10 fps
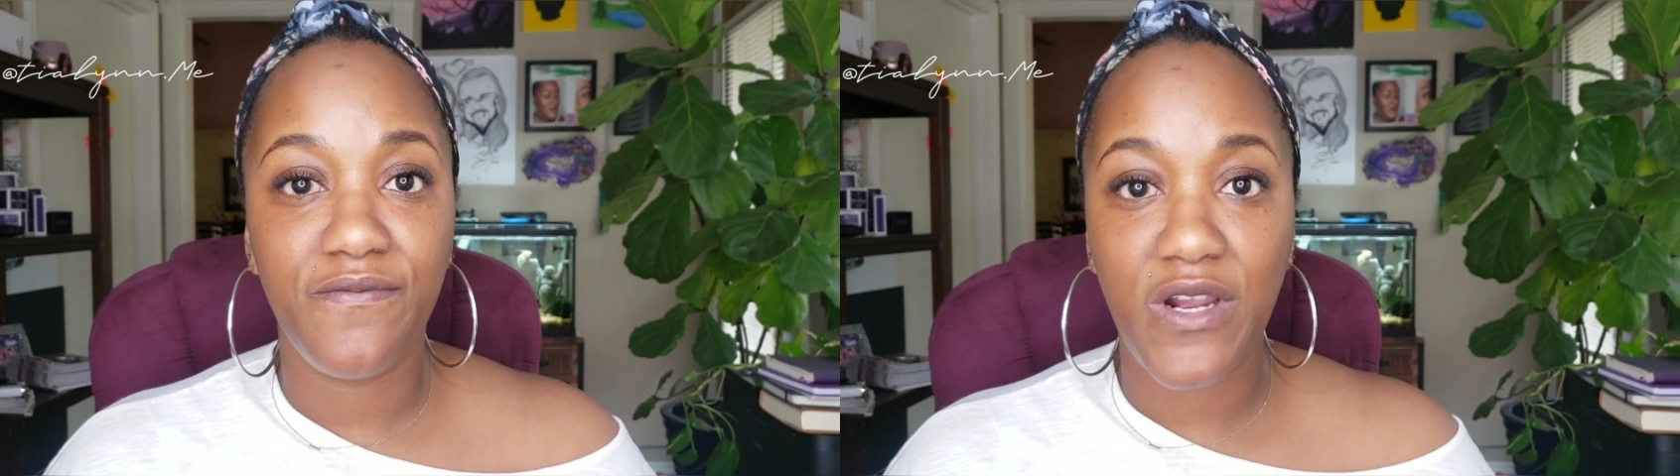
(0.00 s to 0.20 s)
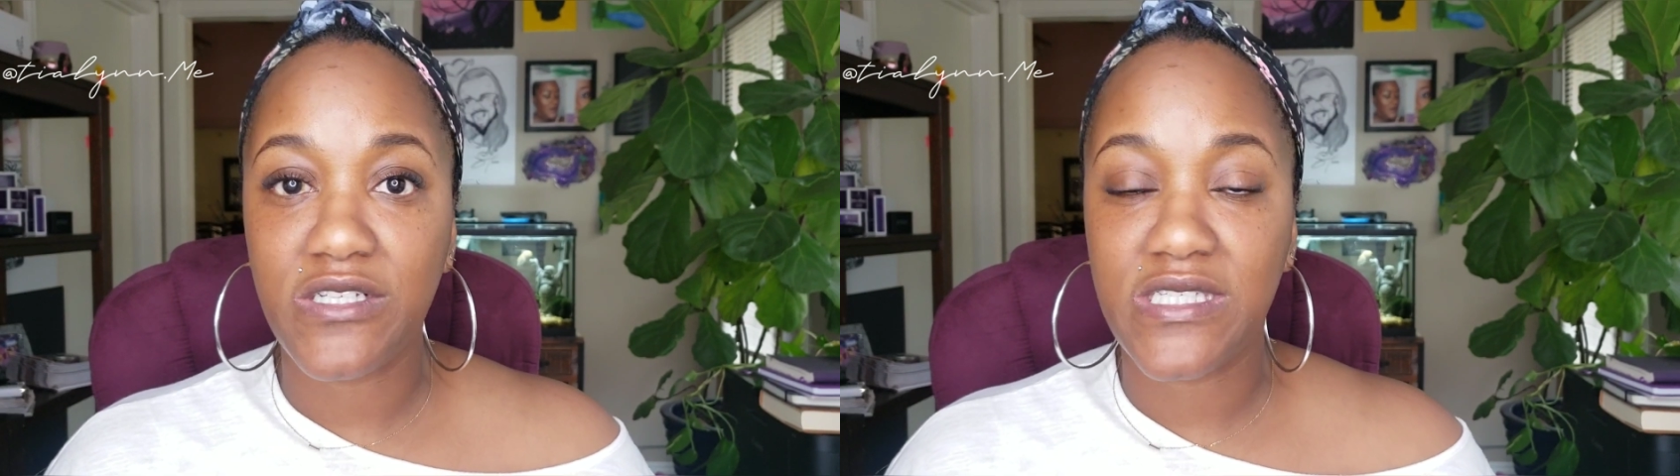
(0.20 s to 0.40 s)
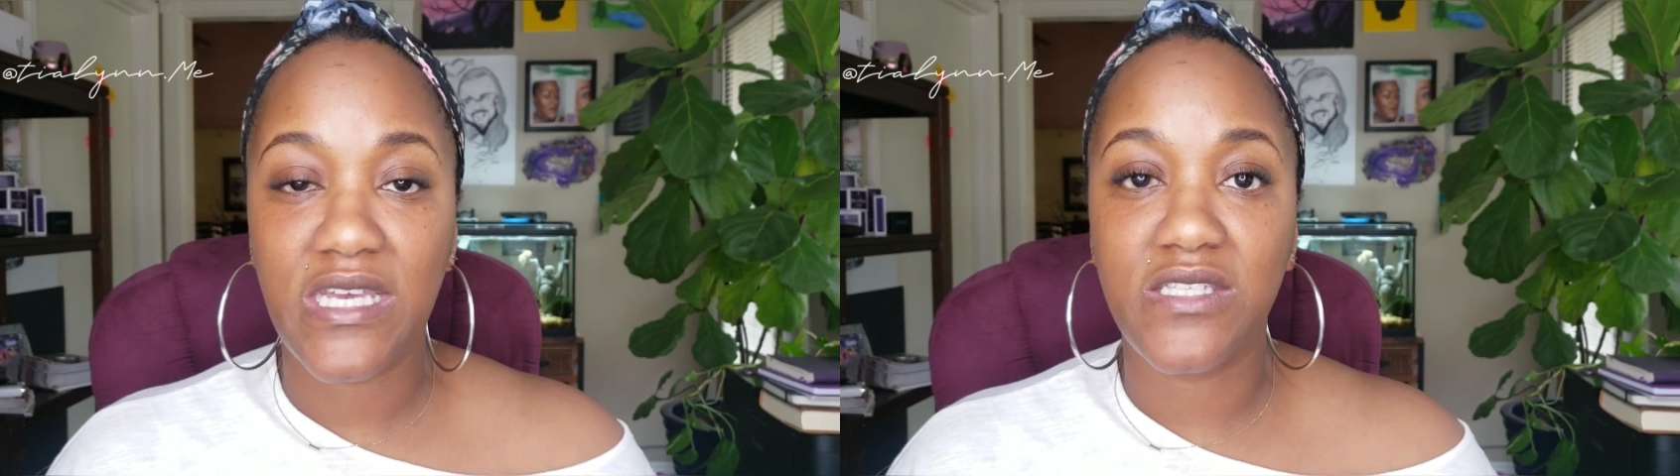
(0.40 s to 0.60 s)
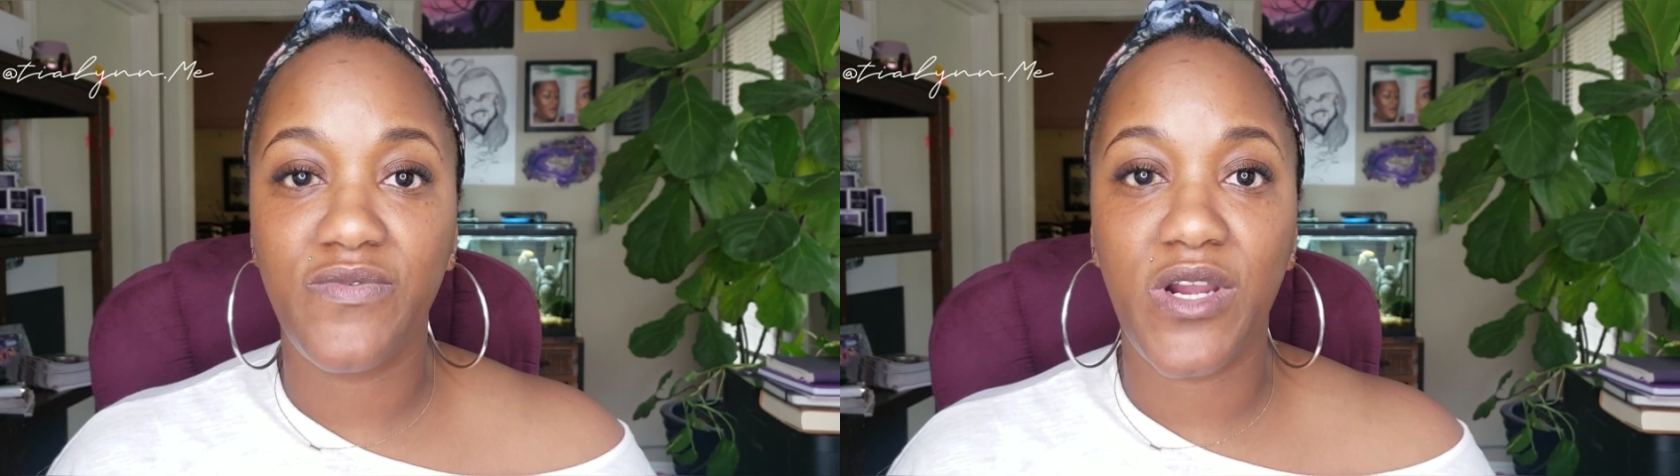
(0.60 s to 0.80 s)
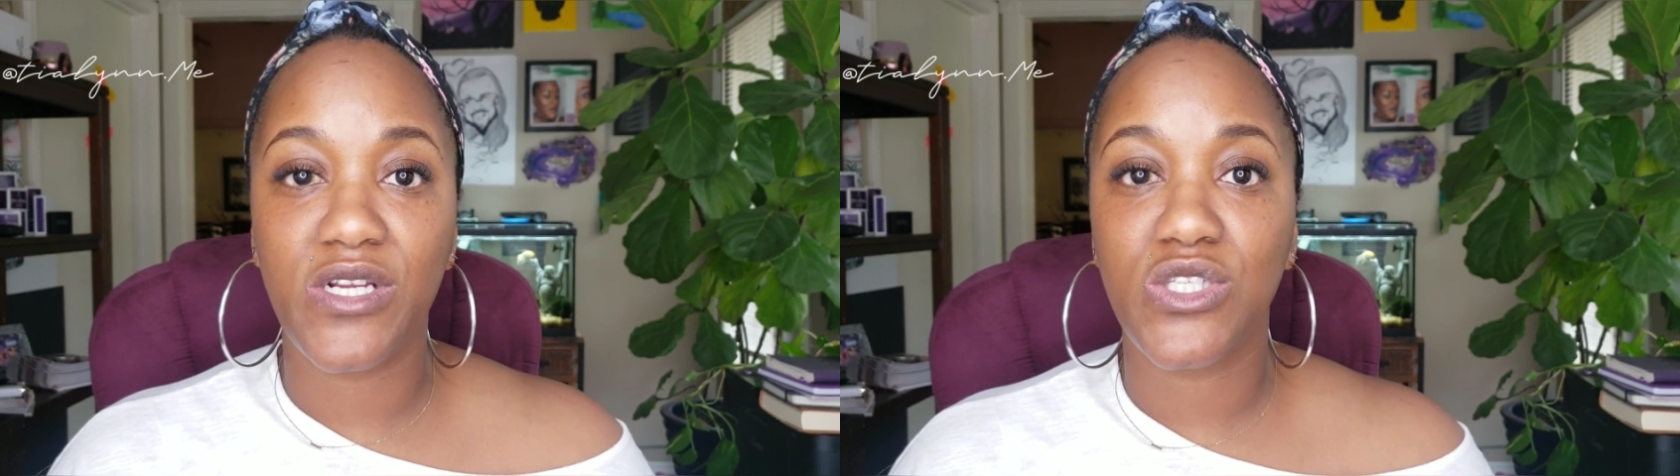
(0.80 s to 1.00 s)
First things
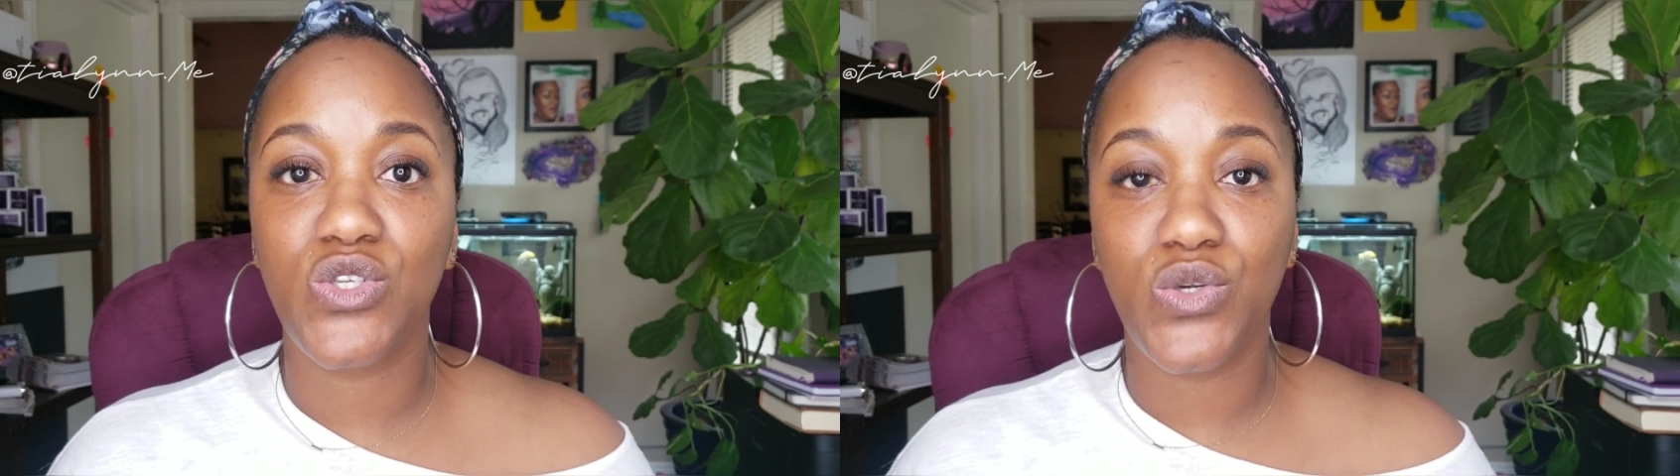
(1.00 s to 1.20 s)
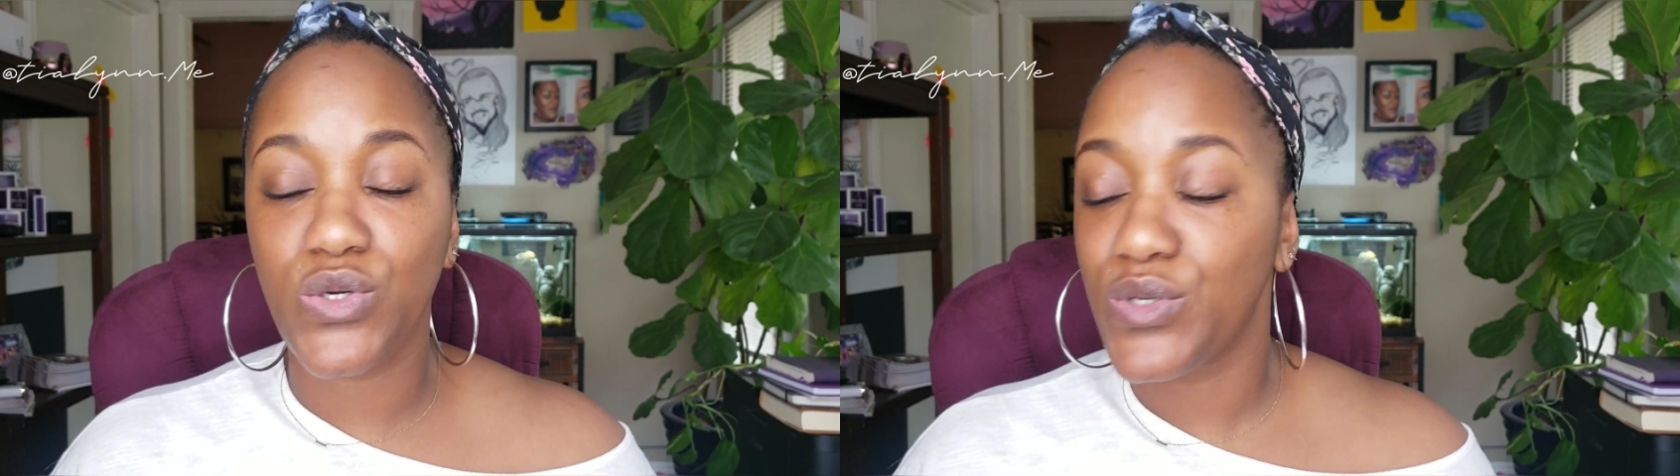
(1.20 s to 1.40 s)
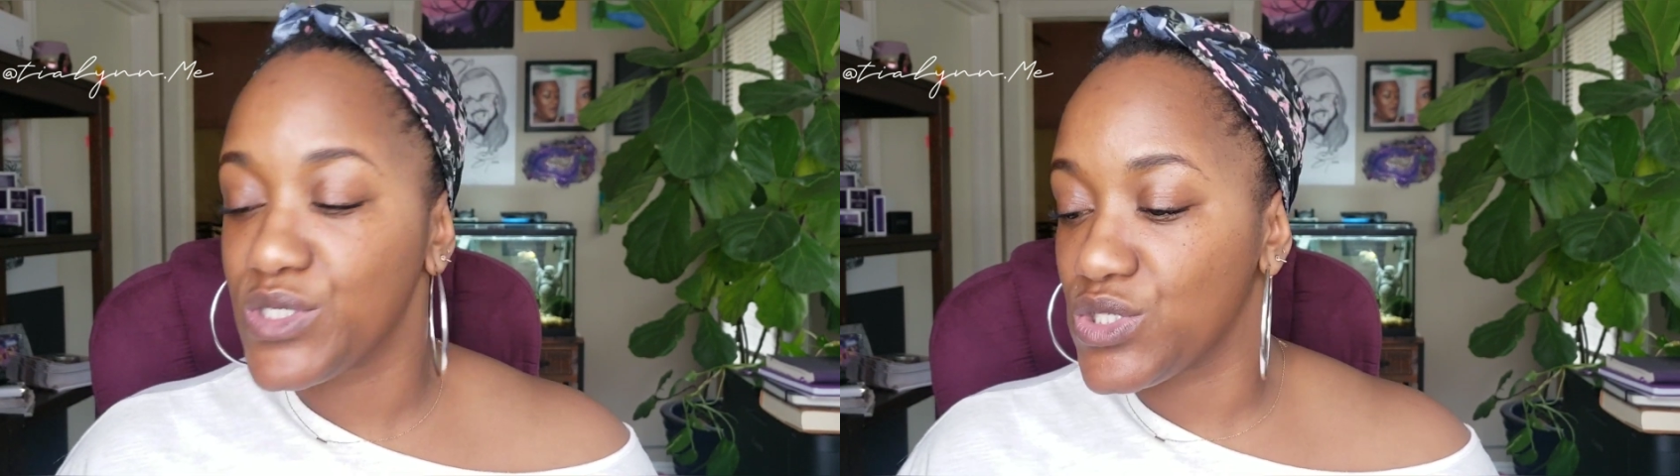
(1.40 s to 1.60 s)
first, you're going to